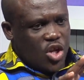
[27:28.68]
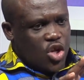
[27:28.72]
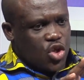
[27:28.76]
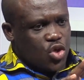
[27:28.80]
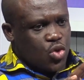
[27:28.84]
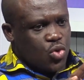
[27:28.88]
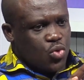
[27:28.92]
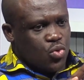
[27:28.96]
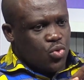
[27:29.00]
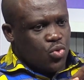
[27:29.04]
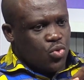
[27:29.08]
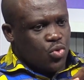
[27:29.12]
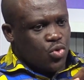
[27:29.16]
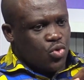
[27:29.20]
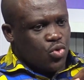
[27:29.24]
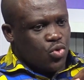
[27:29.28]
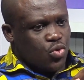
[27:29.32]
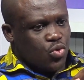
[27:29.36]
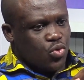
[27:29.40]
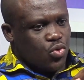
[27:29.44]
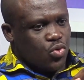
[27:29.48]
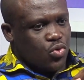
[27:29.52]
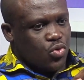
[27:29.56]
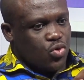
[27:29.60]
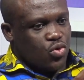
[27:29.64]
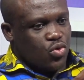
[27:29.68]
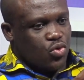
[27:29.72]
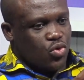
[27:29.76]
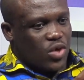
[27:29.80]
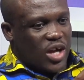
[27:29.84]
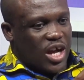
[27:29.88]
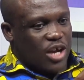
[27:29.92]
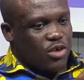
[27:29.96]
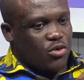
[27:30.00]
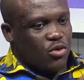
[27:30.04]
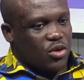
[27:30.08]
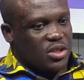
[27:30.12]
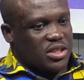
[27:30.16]
you, you, you
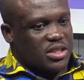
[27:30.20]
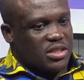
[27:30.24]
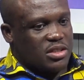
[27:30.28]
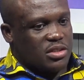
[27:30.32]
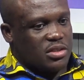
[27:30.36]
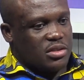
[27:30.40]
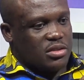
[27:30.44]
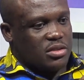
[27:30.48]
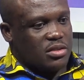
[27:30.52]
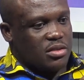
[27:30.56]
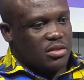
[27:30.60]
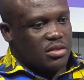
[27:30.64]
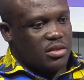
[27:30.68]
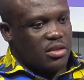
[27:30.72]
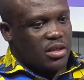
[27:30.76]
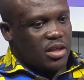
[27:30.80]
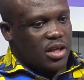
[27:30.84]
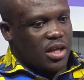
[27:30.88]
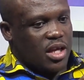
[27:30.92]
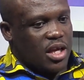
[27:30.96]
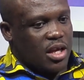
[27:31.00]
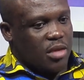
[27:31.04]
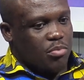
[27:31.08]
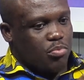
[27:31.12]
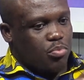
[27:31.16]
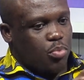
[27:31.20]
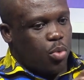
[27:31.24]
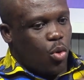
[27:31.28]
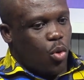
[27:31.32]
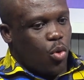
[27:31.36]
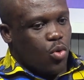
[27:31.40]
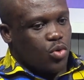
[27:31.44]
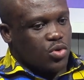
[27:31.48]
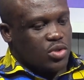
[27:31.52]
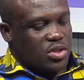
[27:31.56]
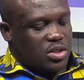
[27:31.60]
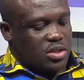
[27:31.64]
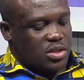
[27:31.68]
cannot
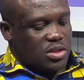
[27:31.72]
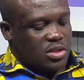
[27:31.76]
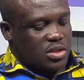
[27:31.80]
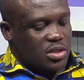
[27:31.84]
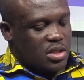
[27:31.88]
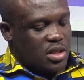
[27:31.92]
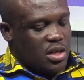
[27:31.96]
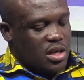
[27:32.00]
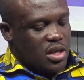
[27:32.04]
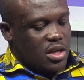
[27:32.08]
impose